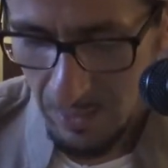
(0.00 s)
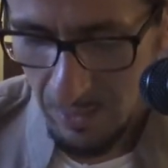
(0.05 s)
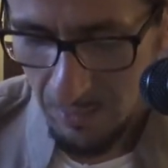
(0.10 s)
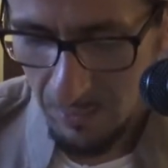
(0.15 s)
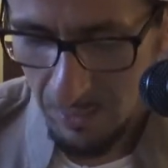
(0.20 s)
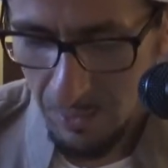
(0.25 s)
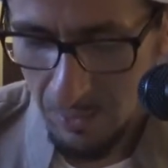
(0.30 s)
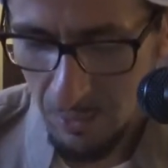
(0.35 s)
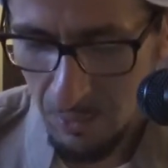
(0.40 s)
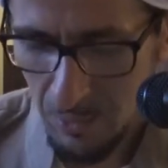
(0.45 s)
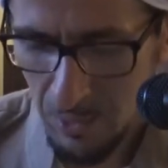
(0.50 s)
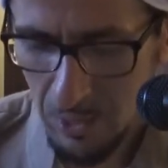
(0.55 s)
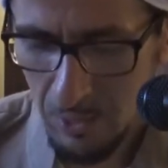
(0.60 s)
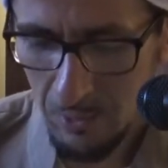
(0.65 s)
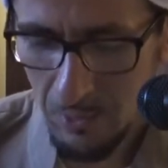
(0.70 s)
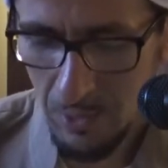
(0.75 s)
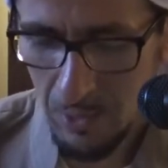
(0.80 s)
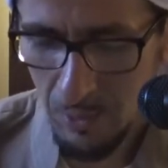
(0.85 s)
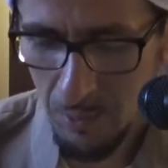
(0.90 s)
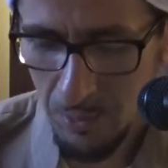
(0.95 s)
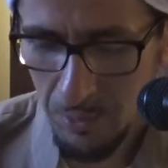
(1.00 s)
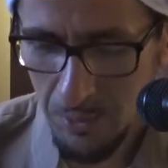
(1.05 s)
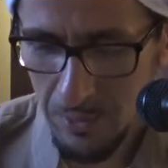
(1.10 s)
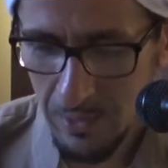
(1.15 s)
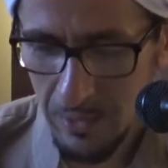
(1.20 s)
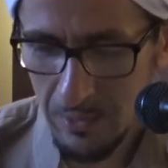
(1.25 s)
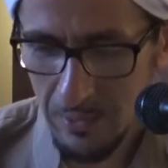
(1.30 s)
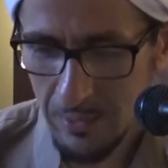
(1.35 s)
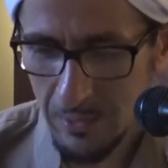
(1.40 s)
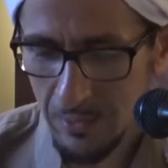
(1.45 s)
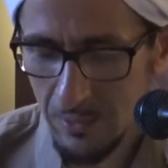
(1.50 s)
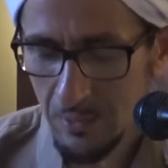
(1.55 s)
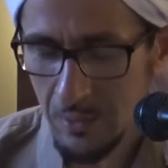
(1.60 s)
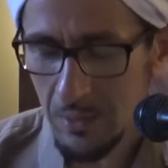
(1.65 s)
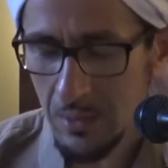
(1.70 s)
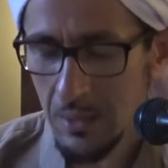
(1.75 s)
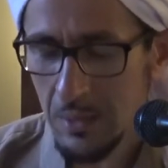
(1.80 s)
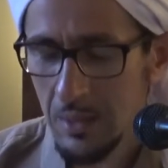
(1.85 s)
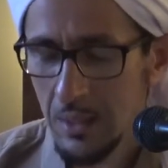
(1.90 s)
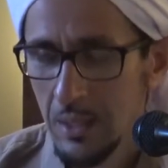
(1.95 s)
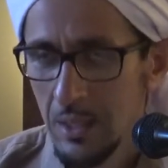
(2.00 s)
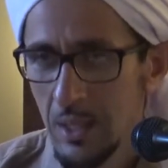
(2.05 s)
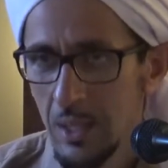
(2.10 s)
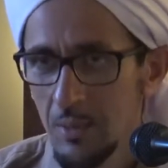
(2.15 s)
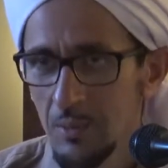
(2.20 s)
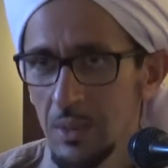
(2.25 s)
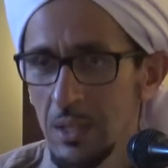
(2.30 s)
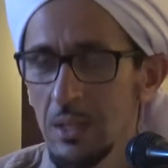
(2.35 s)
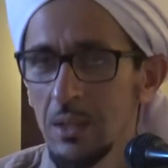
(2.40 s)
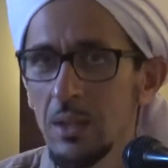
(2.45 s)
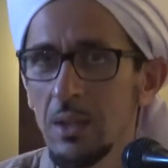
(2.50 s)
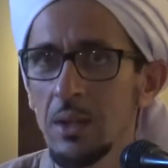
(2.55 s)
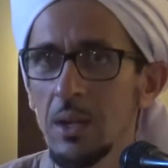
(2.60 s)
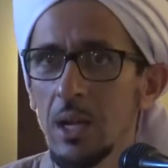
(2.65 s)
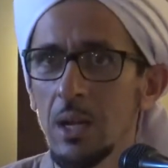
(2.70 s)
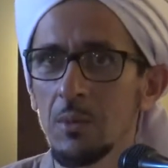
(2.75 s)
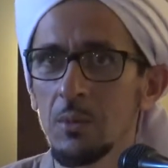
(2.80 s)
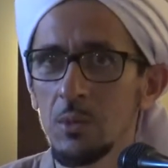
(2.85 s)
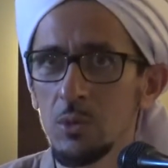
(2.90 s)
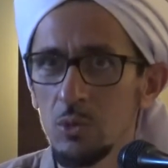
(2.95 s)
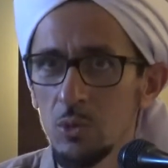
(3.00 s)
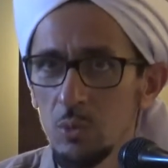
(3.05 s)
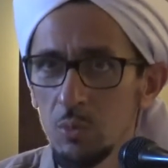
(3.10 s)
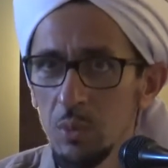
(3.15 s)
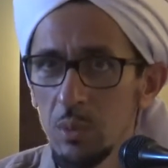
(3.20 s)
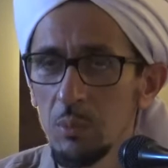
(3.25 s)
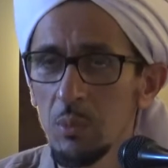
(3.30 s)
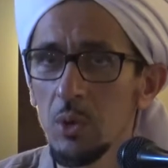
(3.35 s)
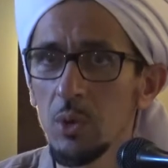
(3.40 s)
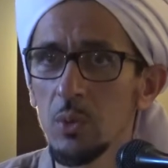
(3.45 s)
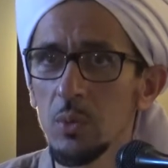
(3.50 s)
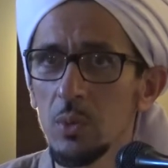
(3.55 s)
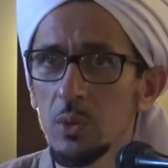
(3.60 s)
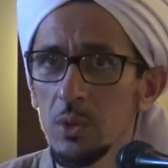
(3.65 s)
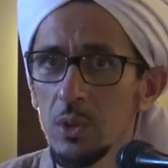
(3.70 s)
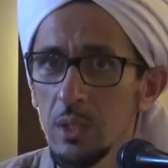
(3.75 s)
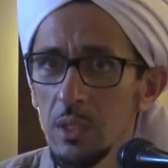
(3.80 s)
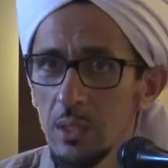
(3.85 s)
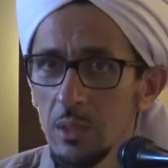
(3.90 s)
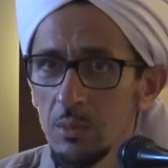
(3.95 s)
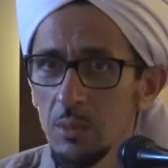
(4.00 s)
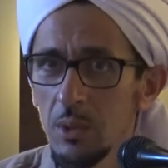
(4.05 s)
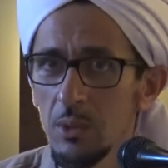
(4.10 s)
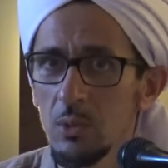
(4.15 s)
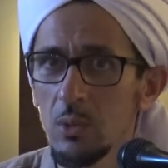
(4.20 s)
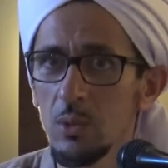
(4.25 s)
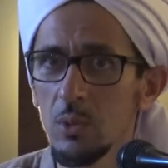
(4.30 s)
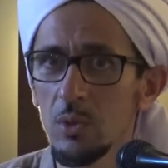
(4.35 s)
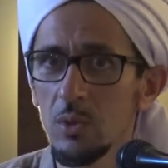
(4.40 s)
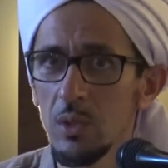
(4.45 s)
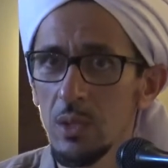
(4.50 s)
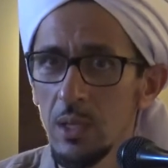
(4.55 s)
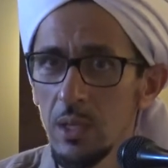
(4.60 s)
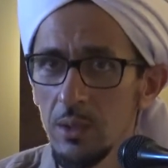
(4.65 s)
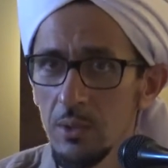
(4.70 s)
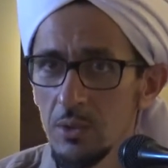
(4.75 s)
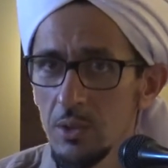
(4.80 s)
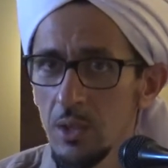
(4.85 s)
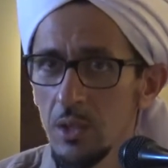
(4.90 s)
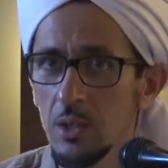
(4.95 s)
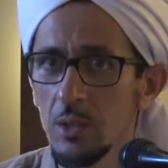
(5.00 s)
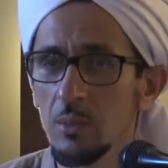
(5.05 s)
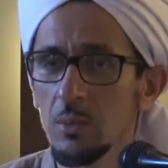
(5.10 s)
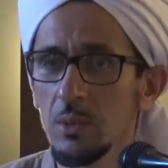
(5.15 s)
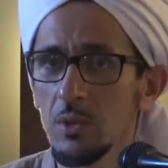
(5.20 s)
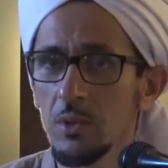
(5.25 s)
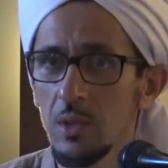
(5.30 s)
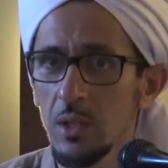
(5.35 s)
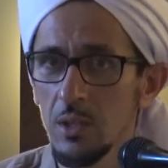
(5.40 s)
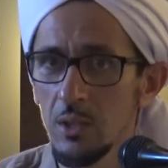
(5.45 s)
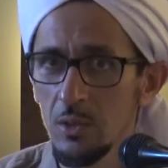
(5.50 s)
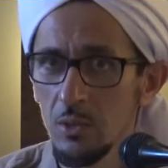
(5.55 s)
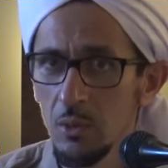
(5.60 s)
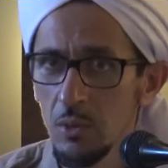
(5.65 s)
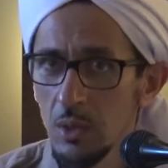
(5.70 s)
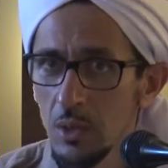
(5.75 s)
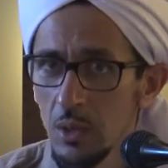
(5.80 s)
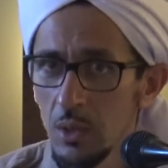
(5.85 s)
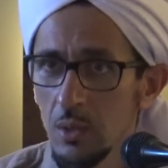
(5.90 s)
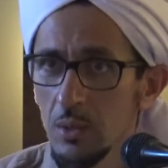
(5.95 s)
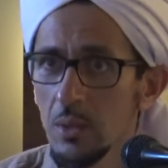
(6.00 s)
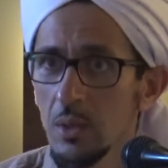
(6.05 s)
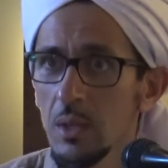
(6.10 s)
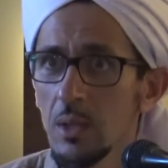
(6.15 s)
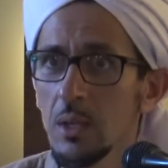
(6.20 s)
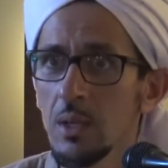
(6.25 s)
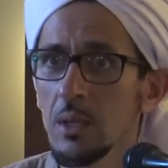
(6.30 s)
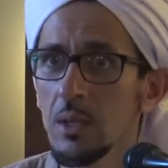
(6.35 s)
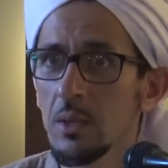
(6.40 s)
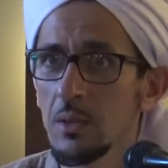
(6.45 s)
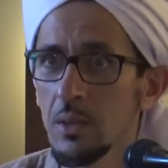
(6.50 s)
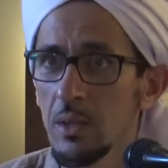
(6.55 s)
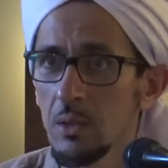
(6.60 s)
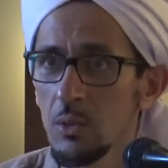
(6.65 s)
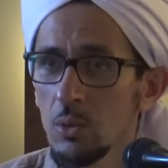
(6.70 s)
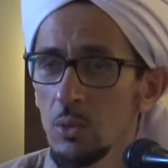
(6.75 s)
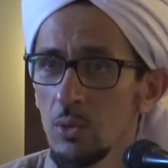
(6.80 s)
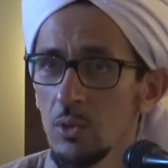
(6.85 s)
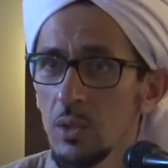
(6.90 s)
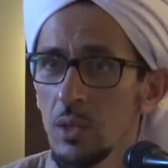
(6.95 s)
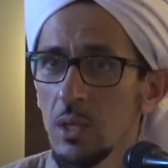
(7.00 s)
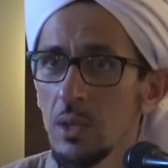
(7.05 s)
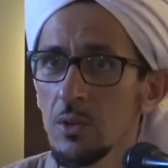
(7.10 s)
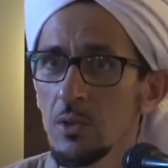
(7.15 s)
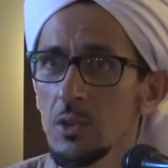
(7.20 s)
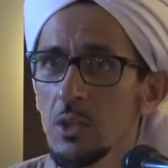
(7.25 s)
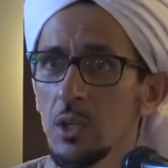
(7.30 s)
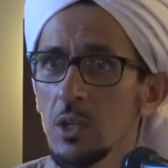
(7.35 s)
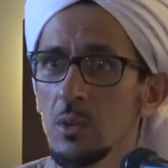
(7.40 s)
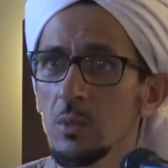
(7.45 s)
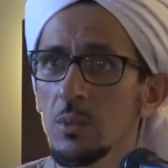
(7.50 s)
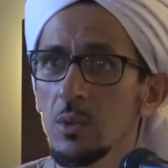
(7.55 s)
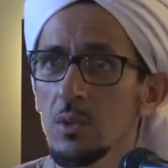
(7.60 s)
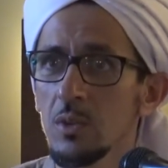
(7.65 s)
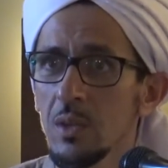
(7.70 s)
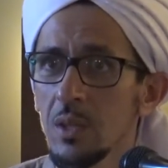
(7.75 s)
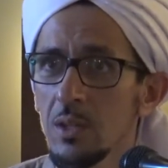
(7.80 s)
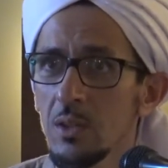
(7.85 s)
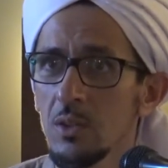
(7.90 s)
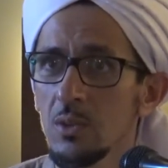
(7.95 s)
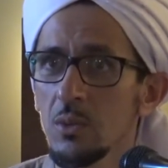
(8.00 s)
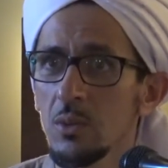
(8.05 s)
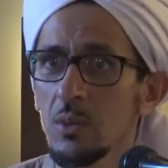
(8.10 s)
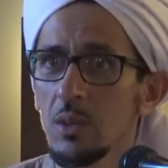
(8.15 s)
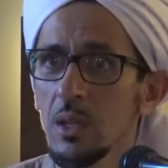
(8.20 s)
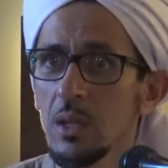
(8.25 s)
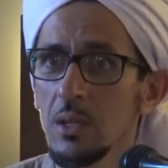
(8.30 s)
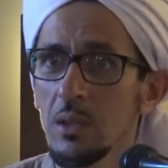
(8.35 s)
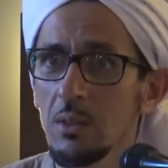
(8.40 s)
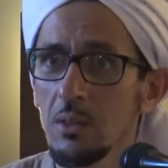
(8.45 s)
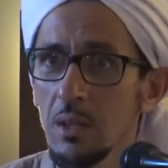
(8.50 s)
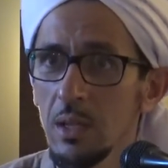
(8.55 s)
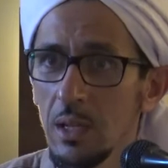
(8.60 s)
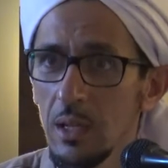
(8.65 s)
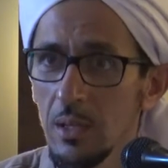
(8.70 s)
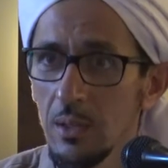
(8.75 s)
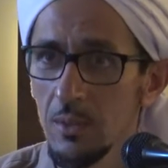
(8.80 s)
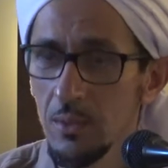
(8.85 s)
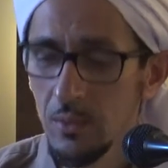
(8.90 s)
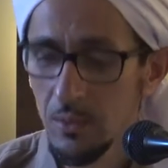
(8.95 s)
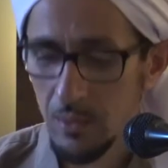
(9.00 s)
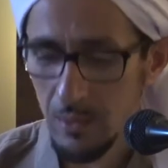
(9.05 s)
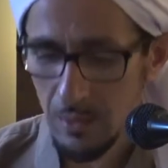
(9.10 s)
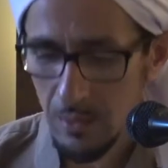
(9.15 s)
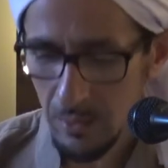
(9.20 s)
Allah subhanahu wa ta'ala protect us. Ameen ya arham. We should be more worried about losing our charitable status with God than losing our charitable status with anything else.